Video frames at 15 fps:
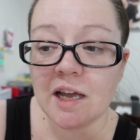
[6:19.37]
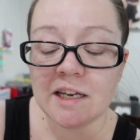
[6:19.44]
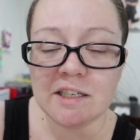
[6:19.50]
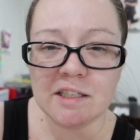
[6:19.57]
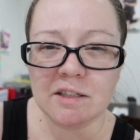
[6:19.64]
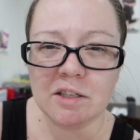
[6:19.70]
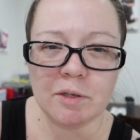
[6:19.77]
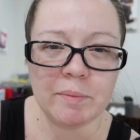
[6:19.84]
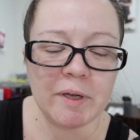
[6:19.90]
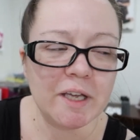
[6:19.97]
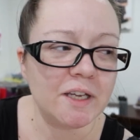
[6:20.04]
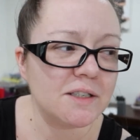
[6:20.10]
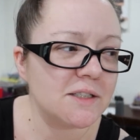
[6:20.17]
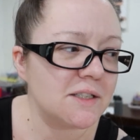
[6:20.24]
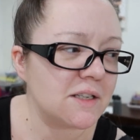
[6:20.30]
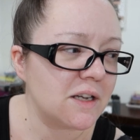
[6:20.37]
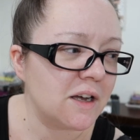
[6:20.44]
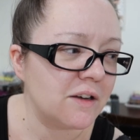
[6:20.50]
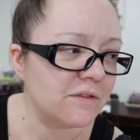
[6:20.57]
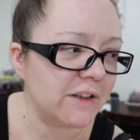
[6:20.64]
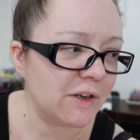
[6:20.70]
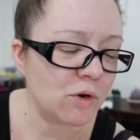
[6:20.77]
I did a little bit
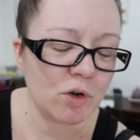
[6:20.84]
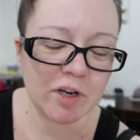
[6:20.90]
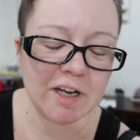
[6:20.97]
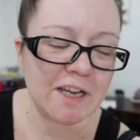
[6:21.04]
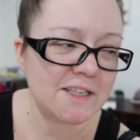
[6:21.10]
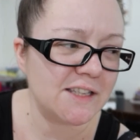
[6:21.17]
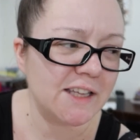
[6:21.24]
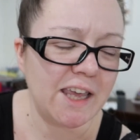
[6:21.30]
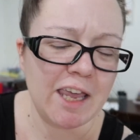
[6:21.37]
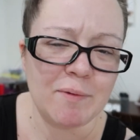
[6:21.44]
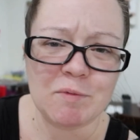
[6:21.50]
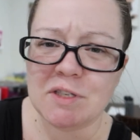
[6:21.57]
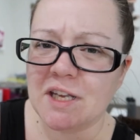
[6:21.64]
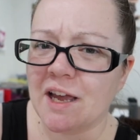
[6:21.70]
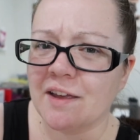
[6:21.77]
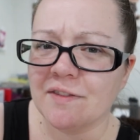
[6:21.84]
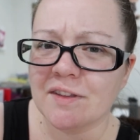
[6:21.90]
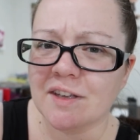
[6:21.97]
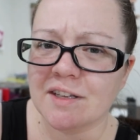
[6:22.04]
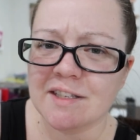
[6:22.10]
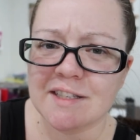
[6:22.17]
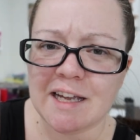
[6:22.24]
of like organize the games on the